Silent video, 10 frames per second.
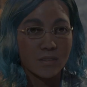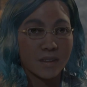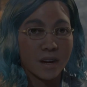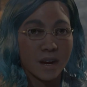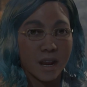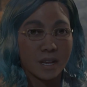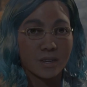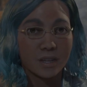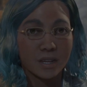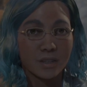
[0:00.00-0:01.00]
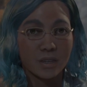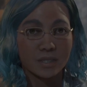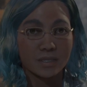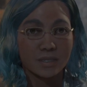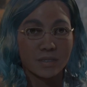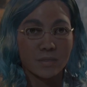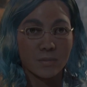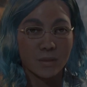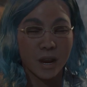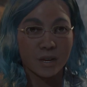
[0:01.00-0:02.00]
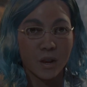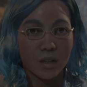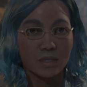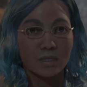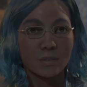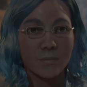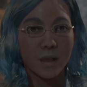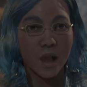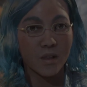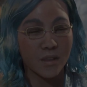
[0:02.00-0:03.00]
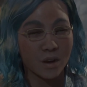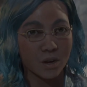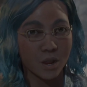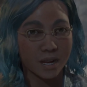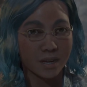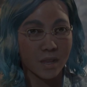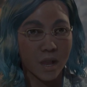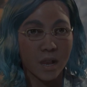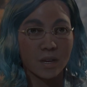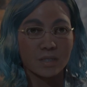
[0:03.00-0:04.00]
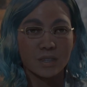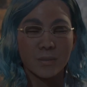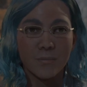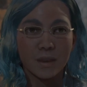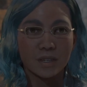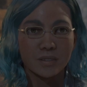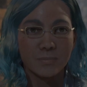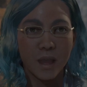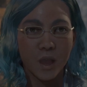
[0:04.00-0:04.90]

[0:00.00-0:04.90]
Fig and I think that Ranrock has somehow found a way to harness that magic's